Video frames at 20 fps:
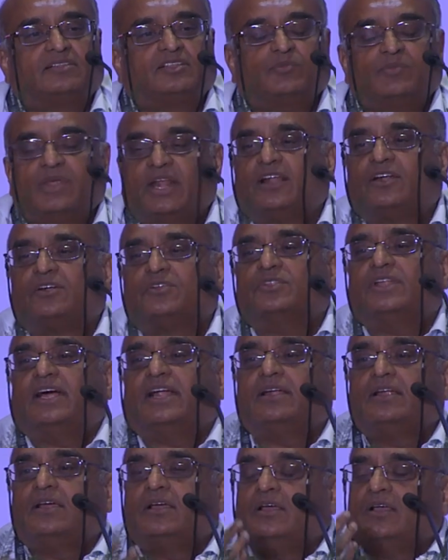Similar to
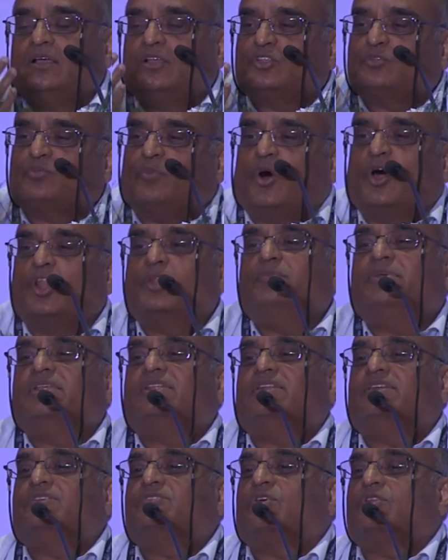that, small
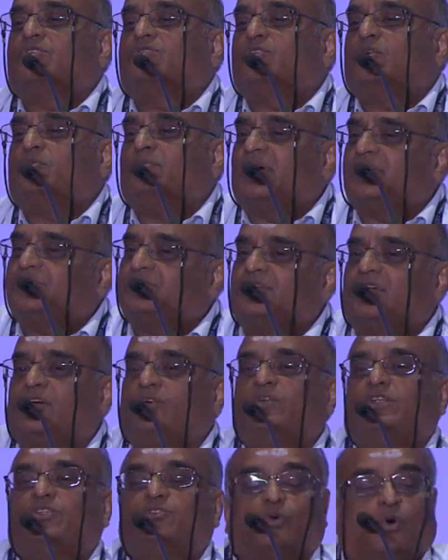business also must
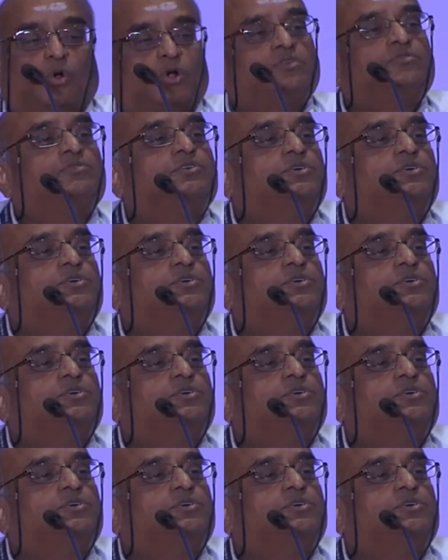have its own